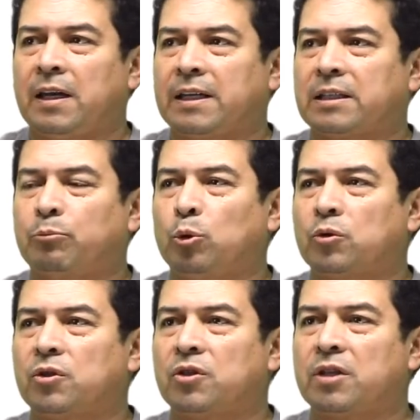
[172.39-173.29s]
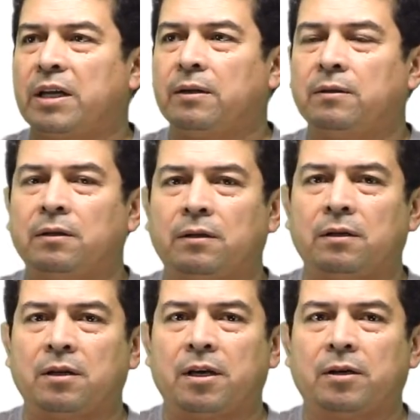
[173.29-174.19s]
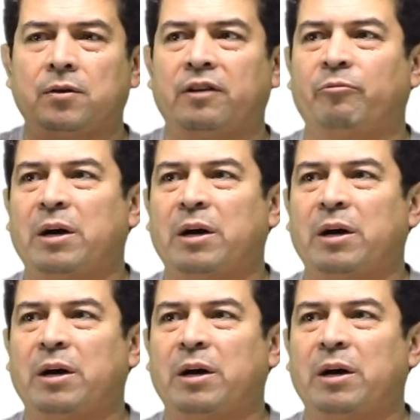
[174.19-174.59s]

As it pulls this down, now you have